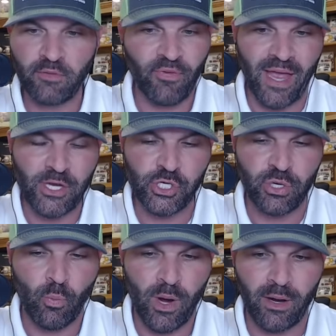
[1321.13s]

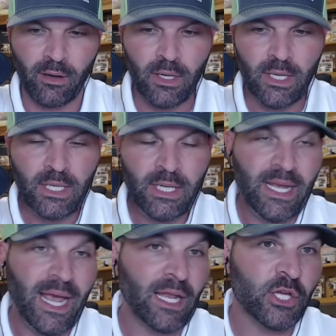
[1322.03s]
fashion, where
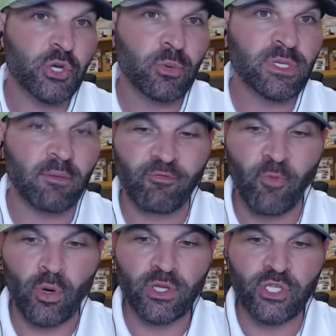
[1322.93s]
LSU was up
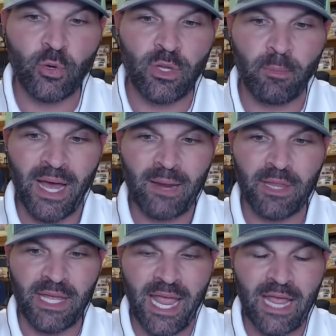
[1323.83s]
4-2 in the bottom
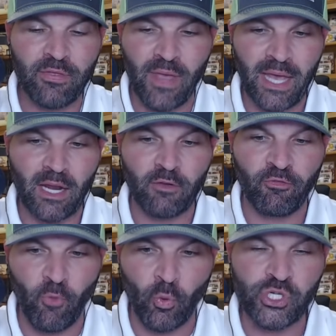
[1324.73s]
of the eighth, and
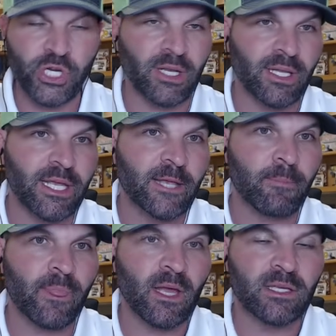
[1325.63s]
unfortunately,